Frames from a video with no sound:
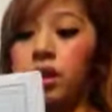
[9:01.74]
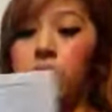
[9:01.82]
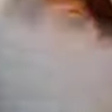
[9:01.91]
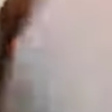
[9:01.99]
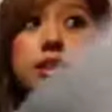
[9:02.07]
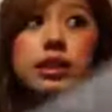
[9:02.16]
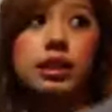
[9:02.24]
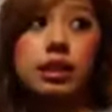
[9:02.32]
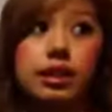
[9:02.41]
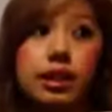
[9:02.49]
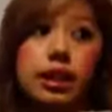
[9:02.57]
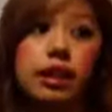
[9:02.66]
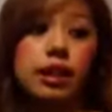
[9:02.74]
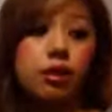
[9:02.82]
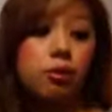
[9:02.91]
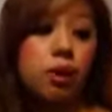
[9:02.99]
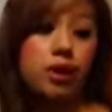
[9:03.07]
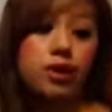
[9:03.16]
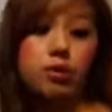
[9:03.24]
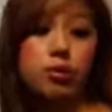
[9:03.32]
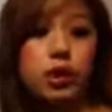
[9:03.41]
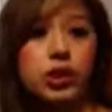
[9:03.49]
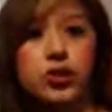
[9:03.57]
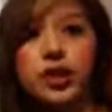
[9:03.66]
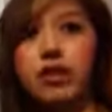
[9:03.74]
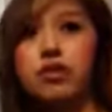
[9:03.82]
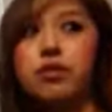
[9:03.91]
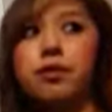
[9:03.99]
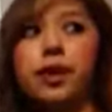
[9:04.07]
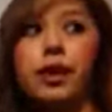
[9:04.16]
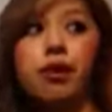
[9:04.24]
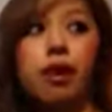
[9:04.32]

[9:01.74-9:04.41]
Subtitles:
what's the second equation? What do you need to figure